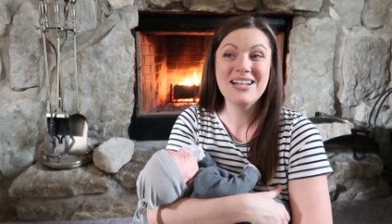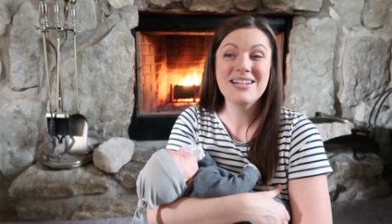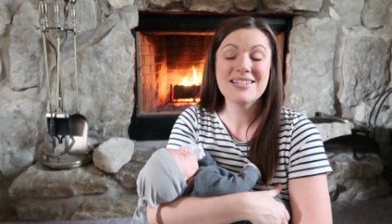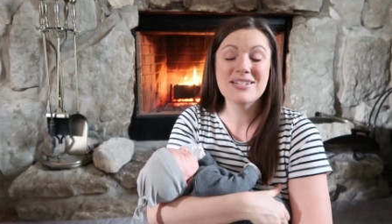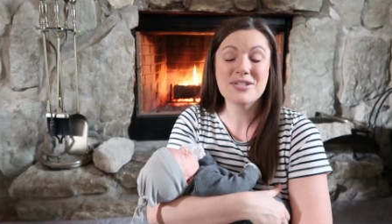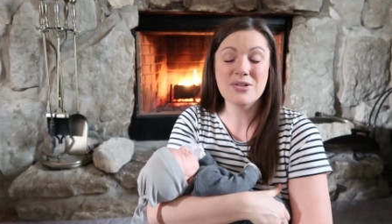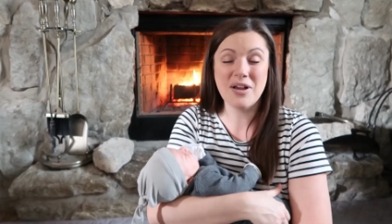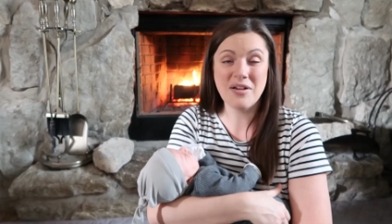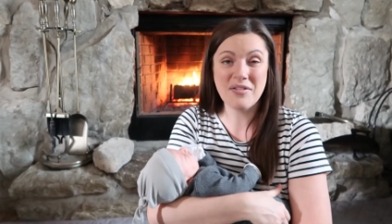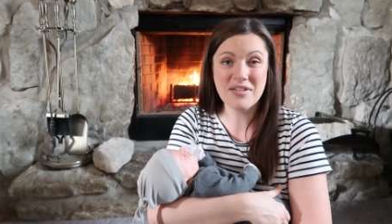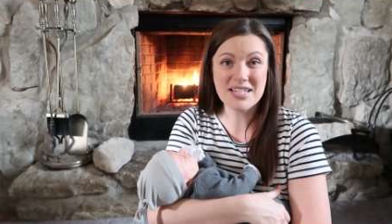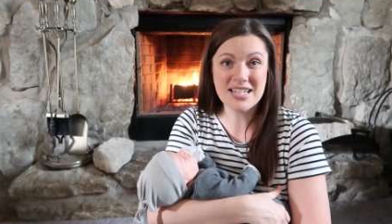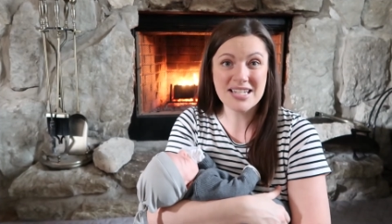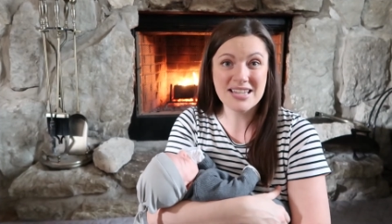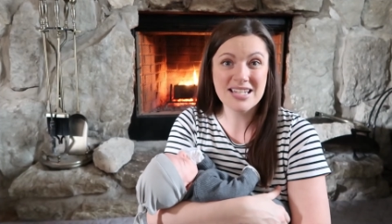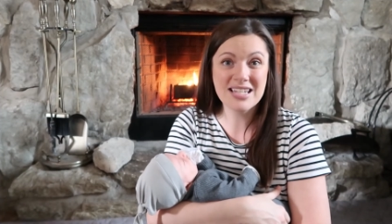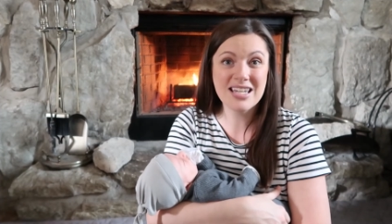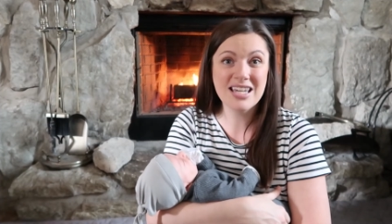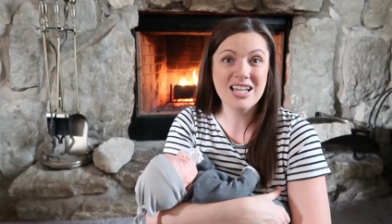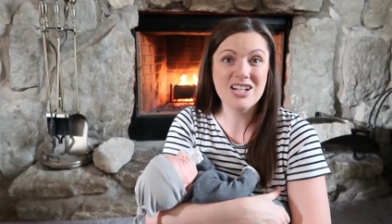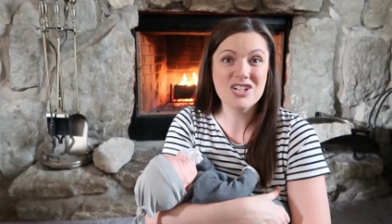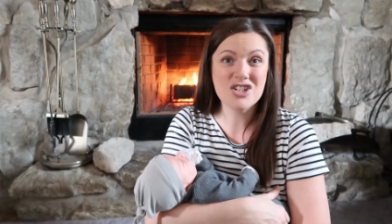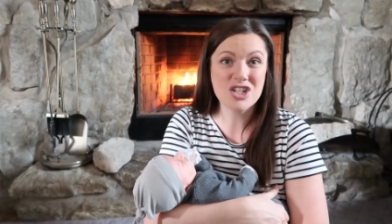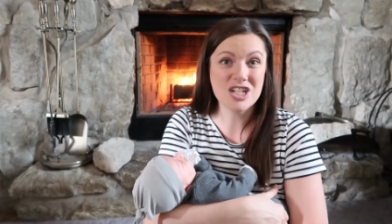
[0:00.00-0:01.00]
So I was in the
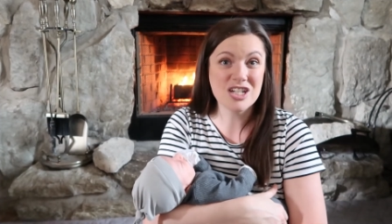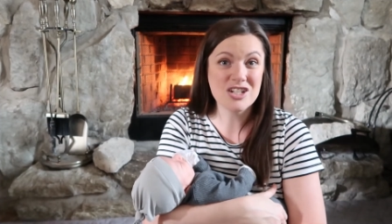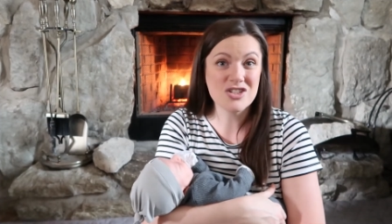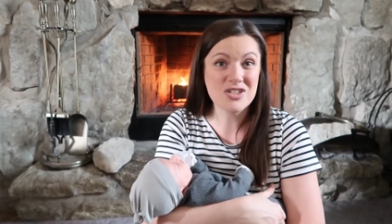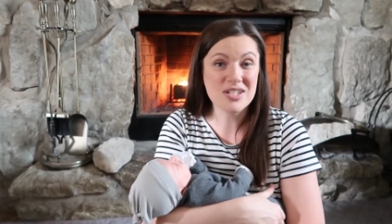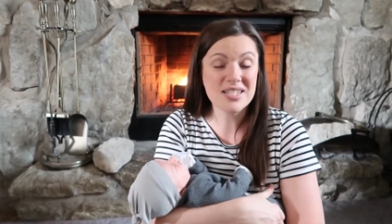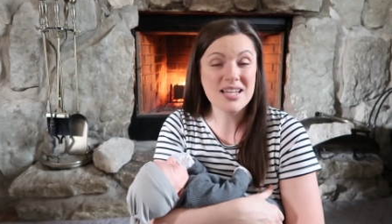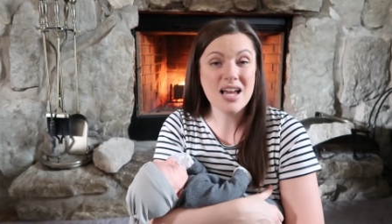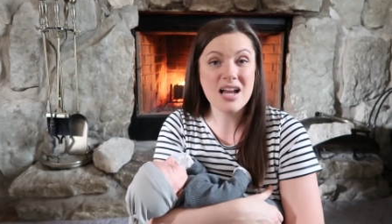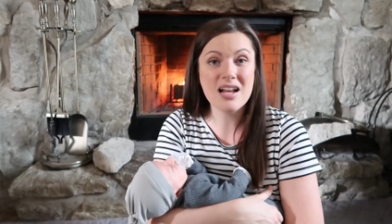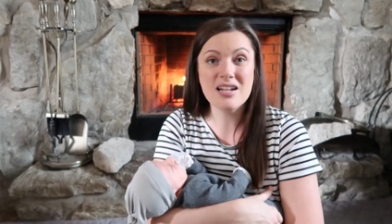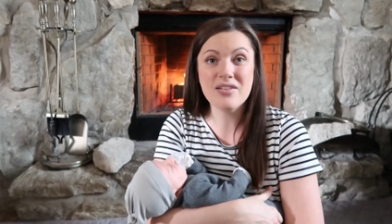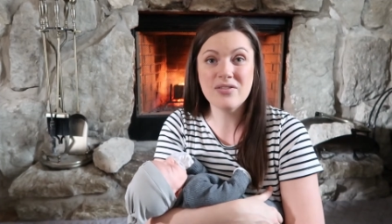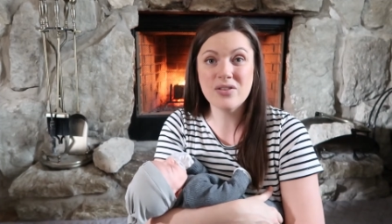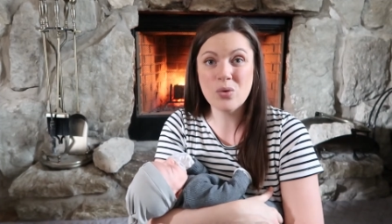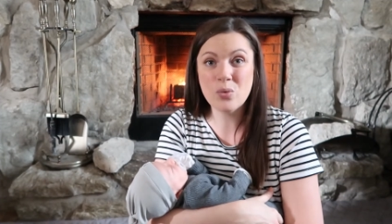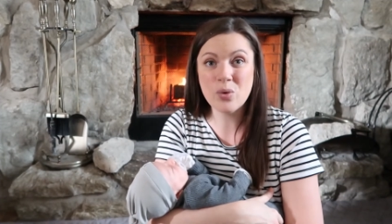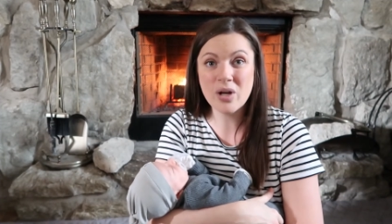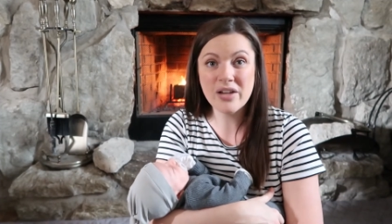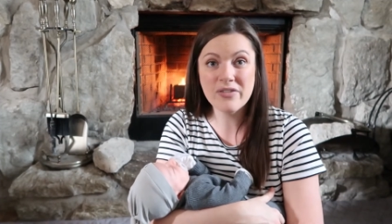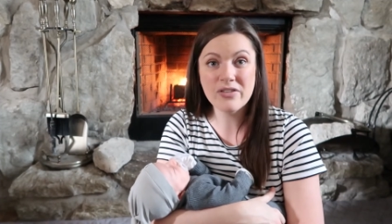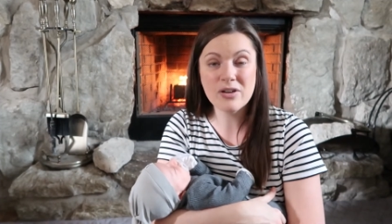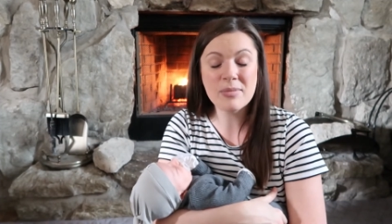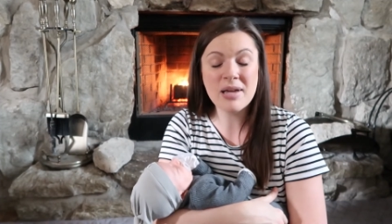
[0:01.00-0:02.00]
kitchen just kind of
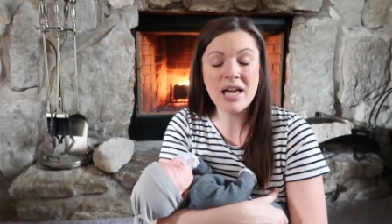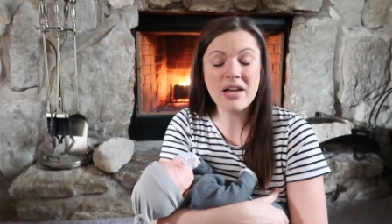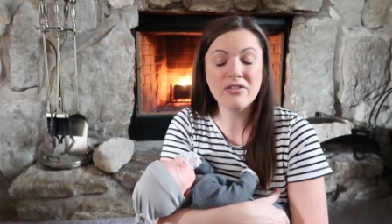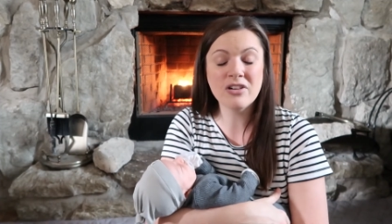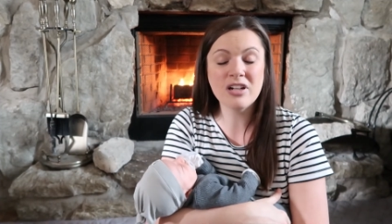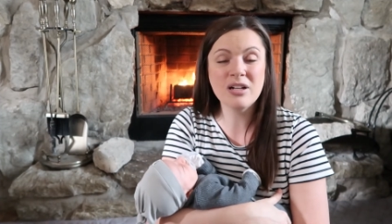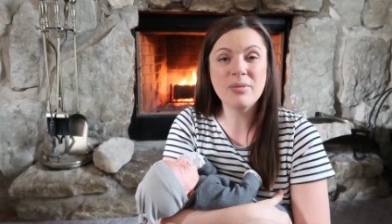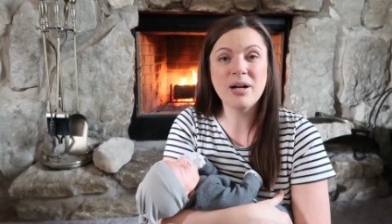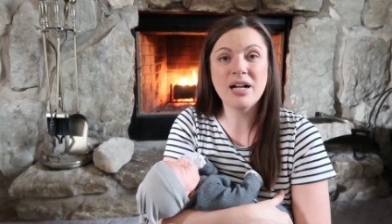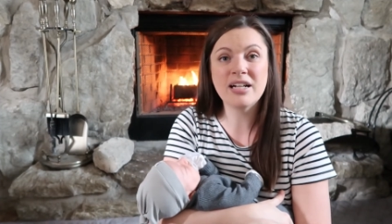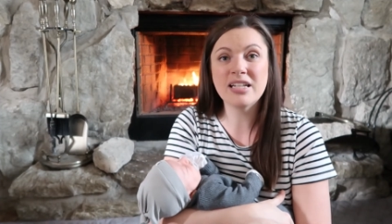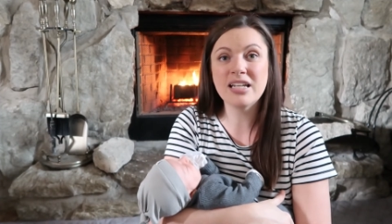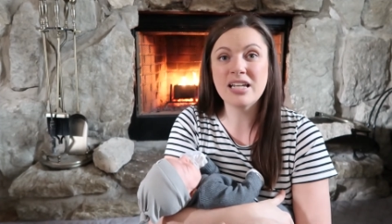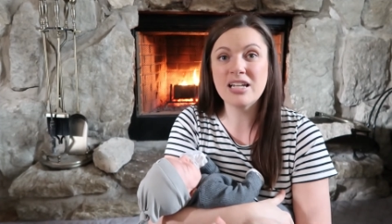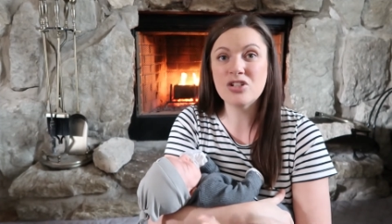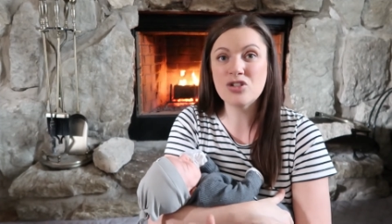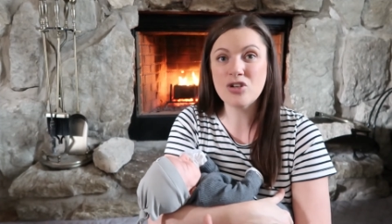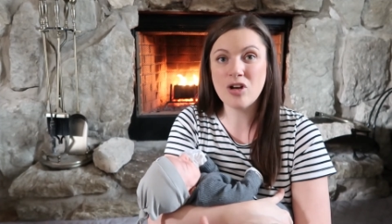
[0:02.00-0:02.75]
away from everybody,